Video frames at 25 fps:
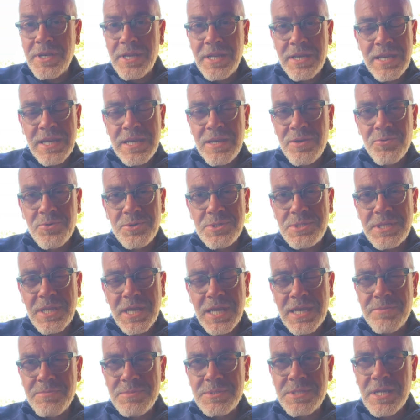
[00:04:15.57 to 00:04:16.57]
And in those
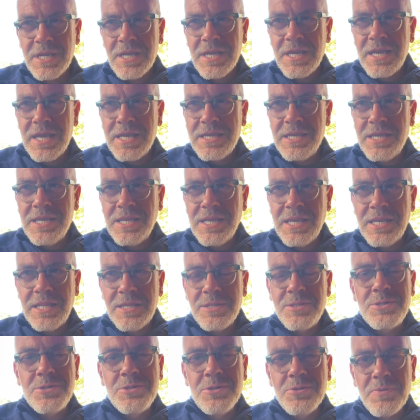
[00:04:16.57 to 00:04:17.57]
times, you
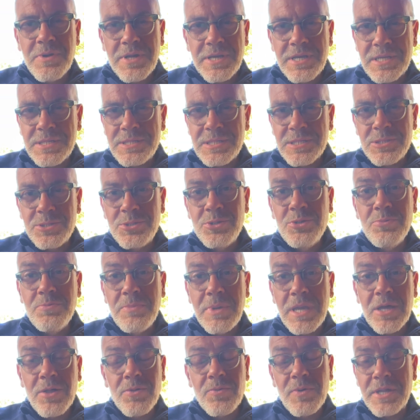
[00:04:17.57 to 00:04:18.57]
needed two witnesses, two
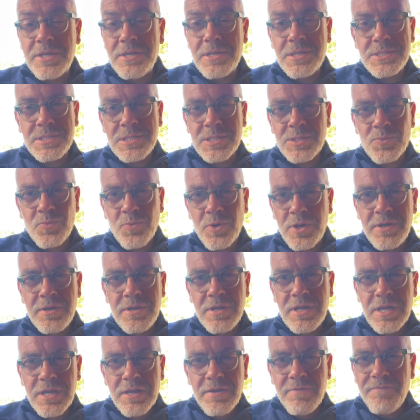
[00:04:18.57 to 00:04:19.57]
male witnesses,
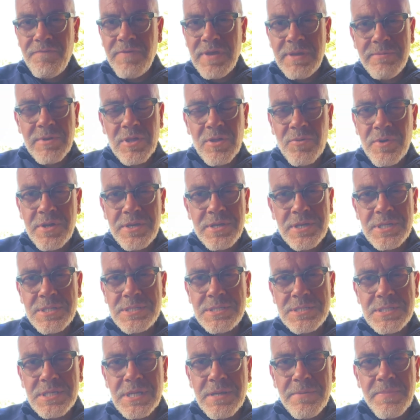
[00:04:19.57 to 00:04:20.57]
one female
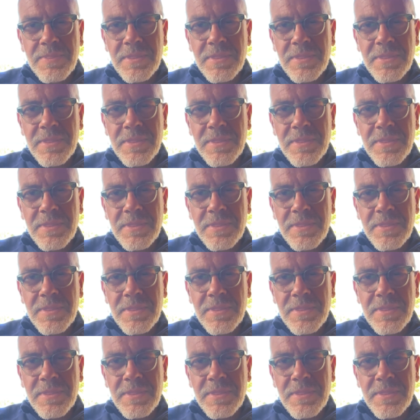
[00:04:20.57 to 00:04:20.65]
witness.